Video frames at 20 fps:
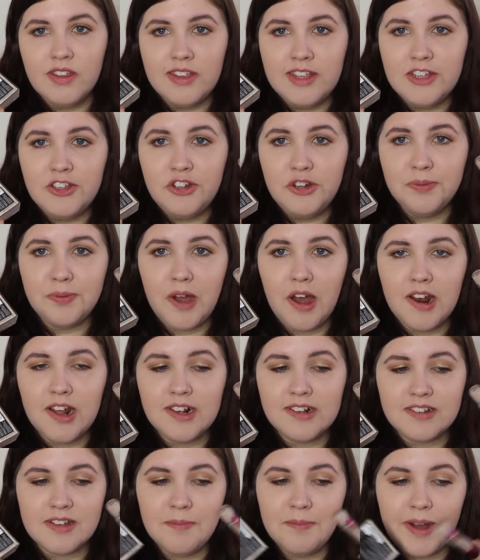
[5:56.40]
these two
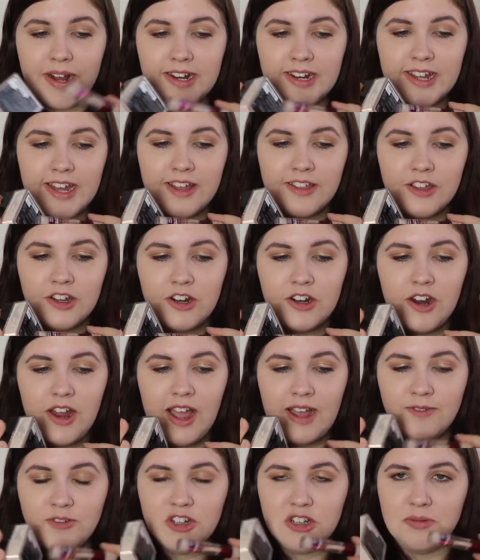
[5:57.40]
products combined together
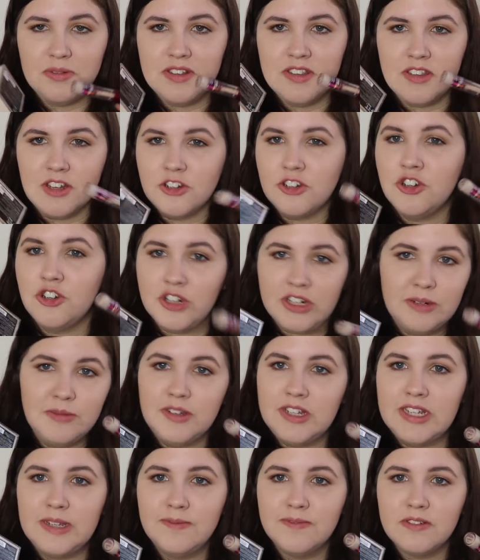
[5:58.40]
have just been such a dream
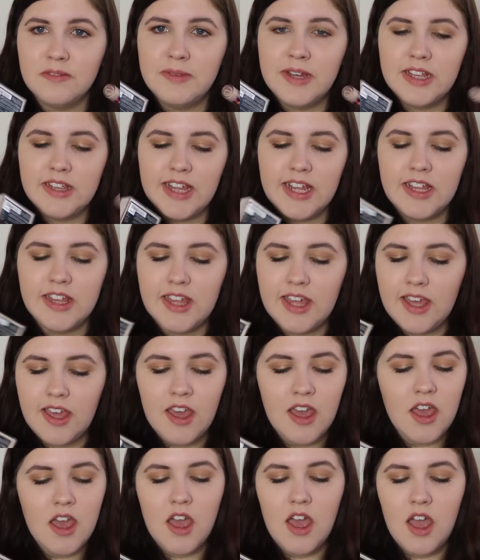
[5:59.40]
team for me
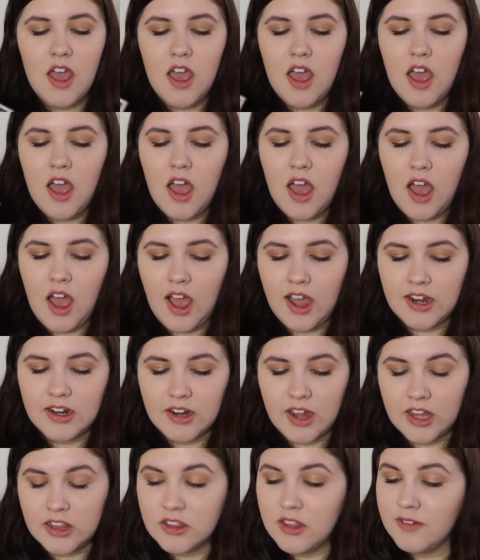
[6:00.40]
lately.
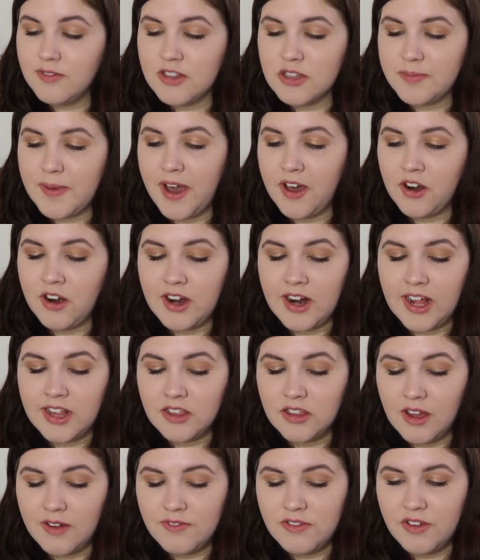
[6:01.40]
I love this powder, and I
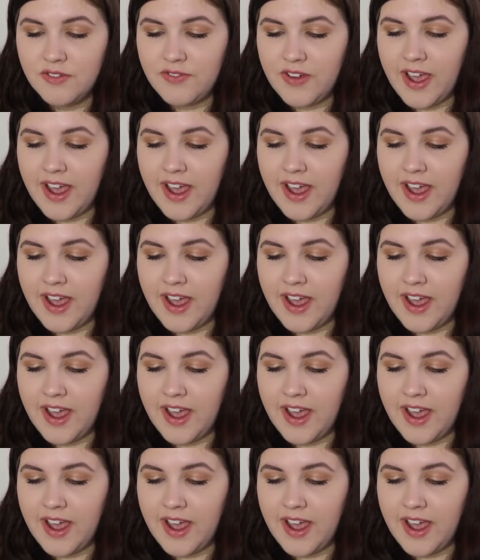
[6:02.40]
love the